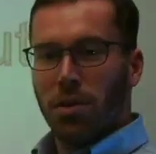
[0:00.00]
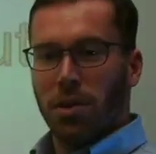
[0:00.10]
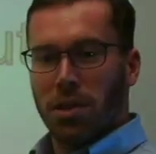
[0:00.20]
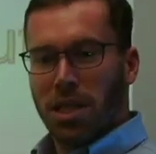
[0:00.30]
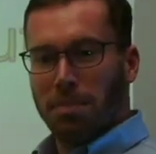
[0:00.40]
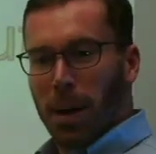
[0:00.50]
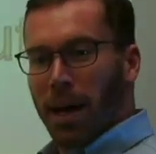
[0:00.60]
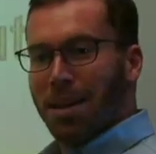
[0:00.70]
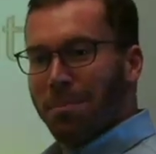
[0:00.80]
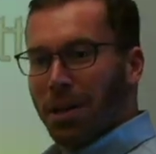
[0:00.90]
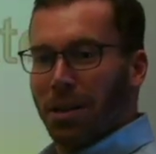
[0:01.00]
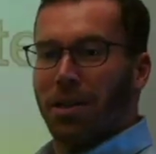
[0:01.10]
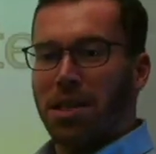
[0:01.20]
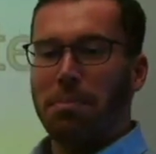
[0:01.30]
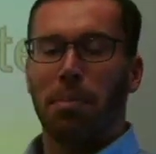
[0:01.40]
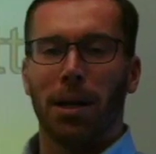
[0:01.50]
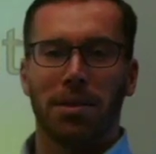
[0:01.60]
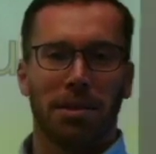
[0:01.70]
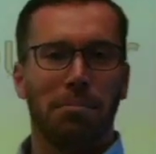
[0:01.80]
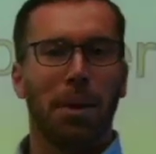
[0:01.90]
She's buying butter. She bought
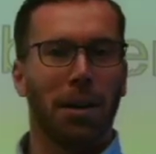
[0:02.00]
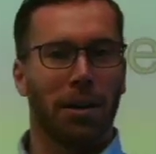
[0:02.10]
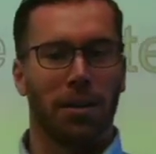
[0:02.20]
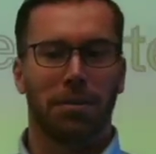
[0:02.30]
some butter.